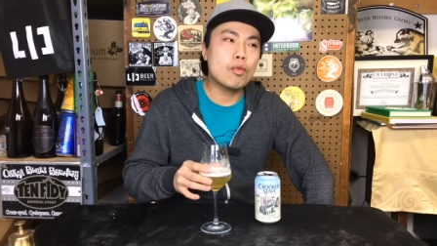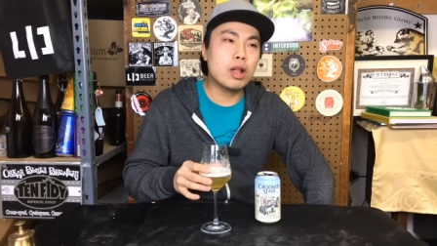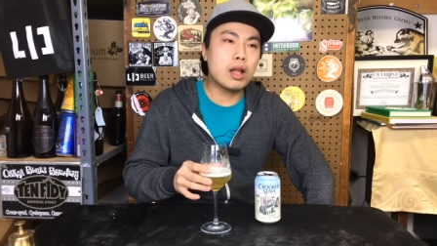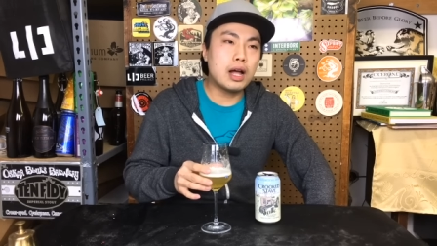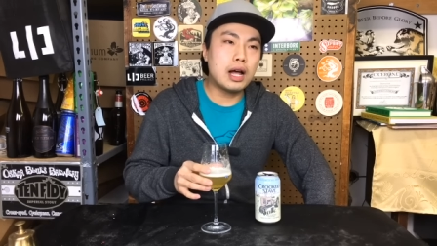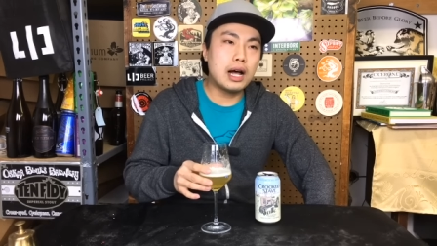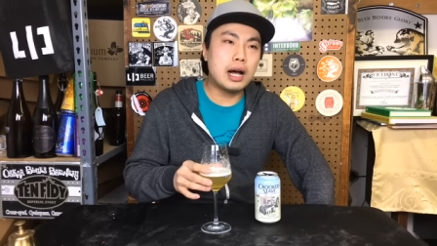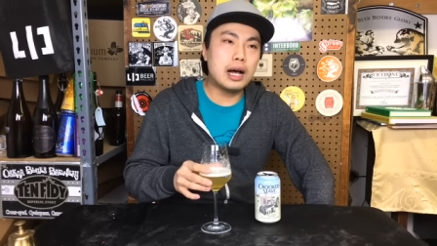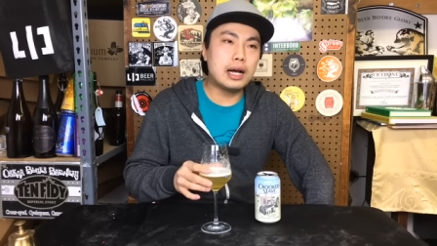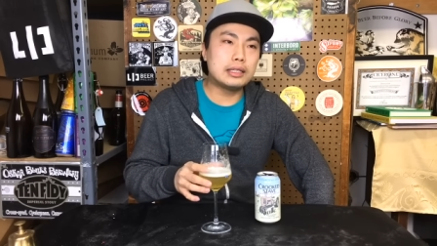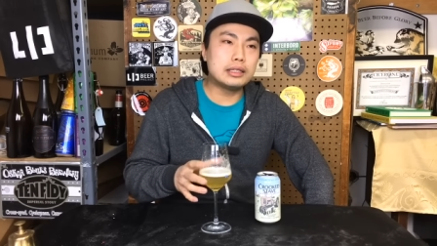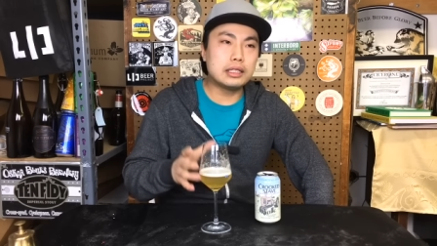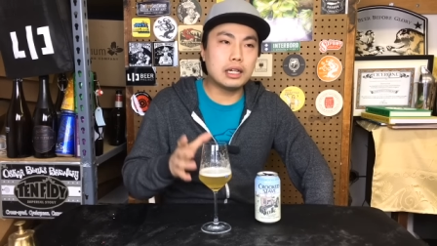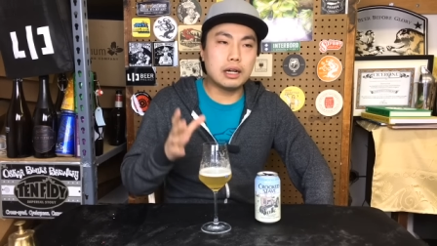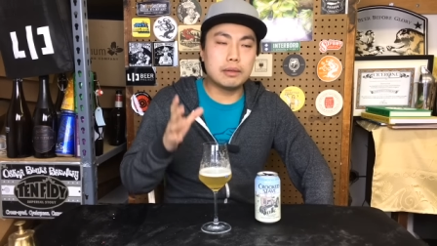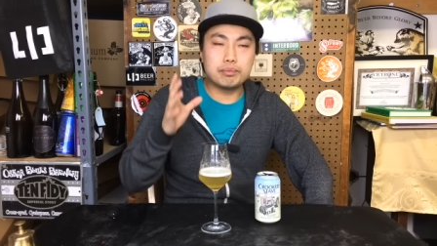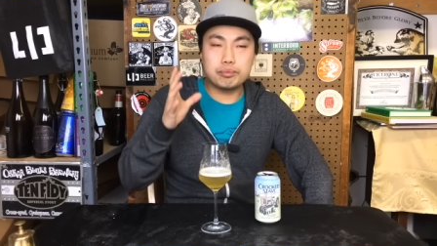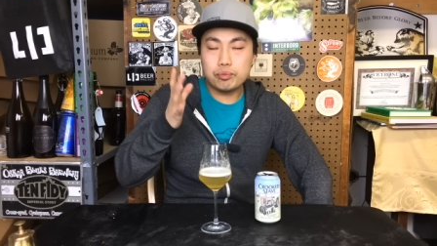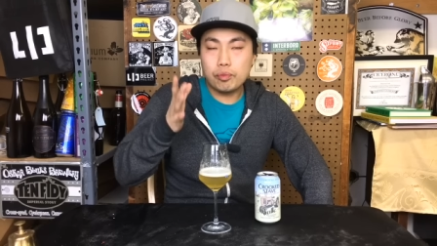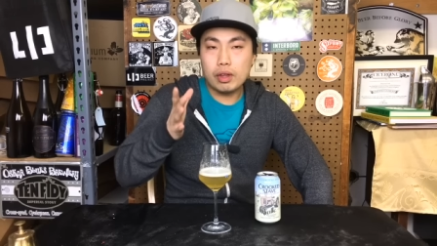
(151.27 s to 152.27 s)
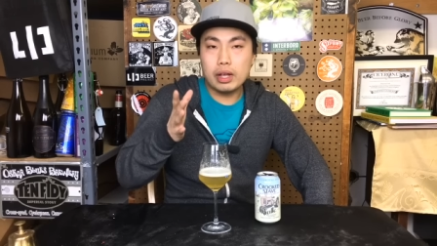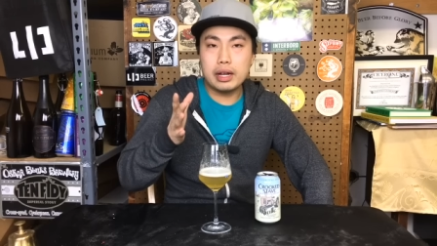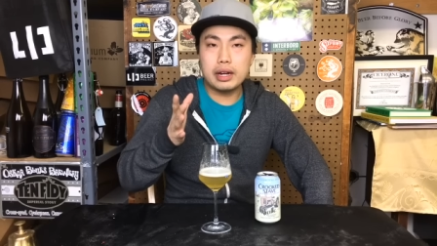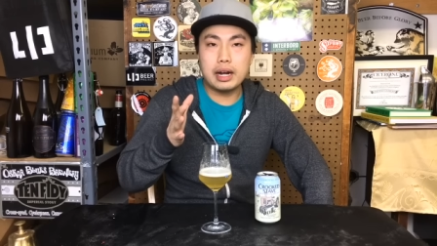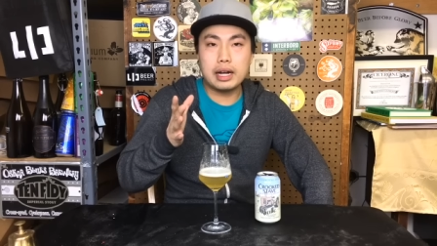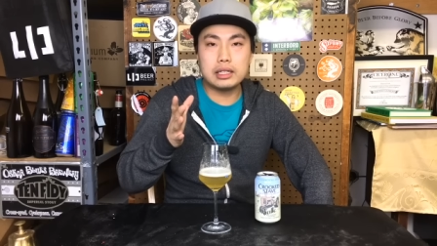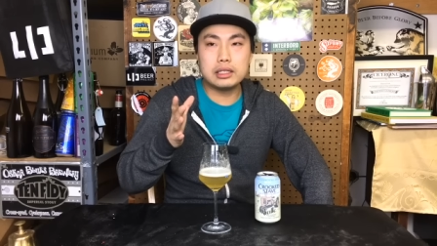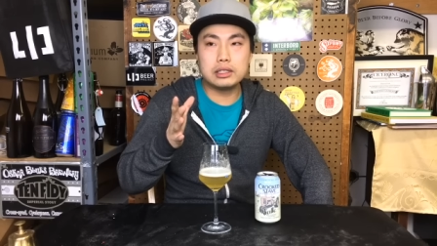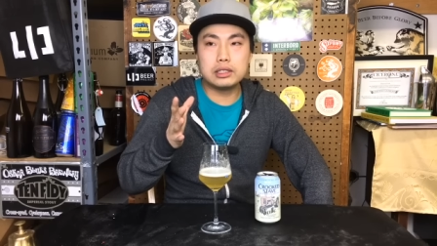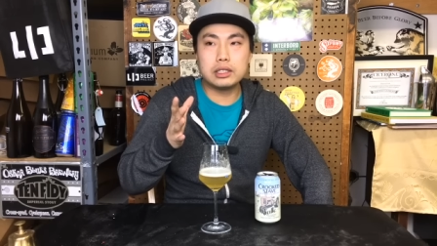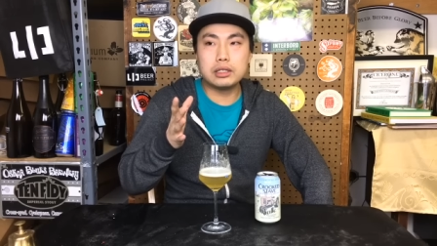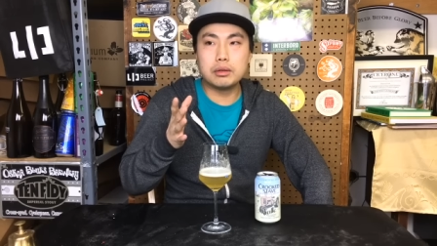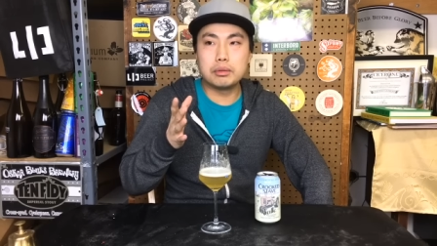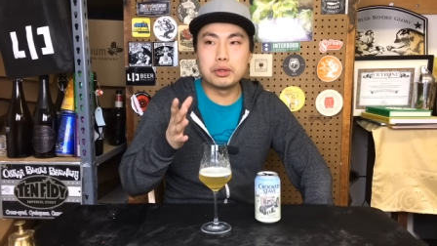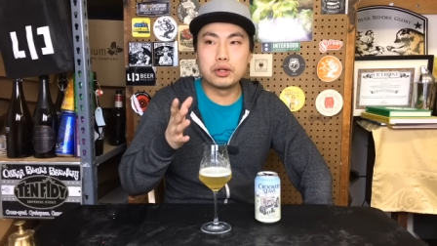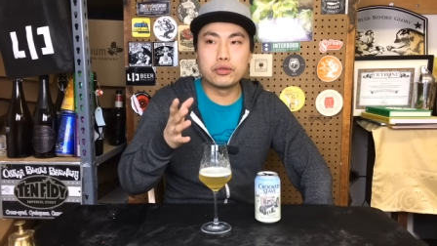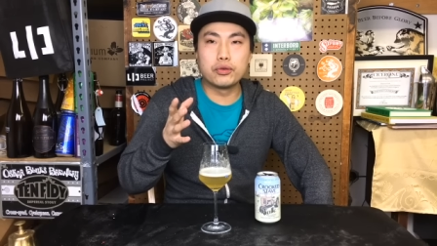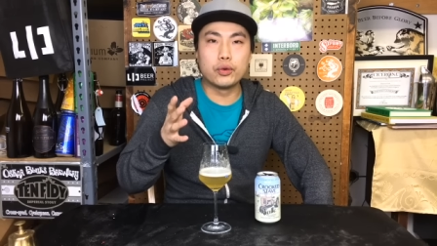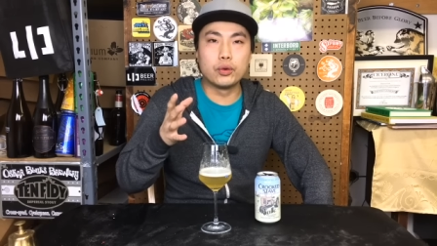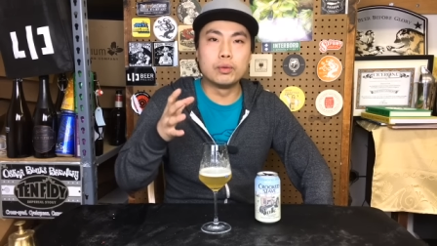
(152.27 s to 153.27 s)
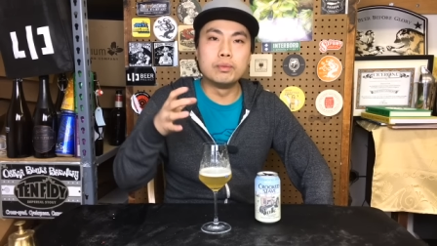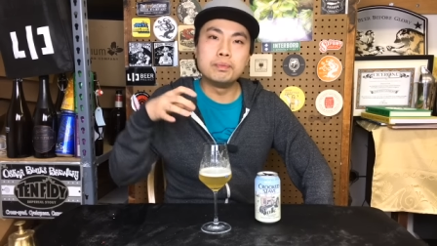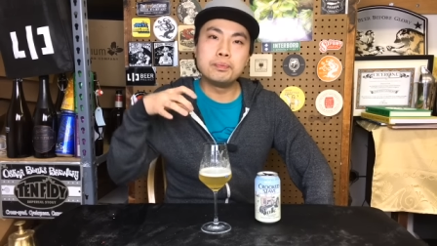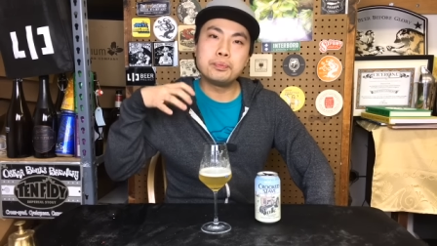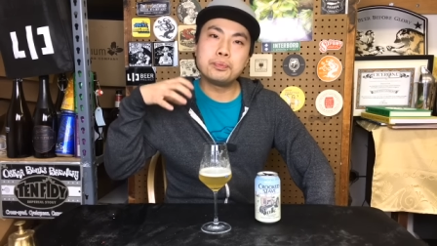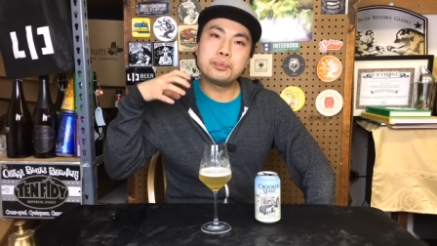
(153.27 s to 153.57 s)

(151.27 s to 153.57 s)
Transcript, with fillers: And um, it has a beautiful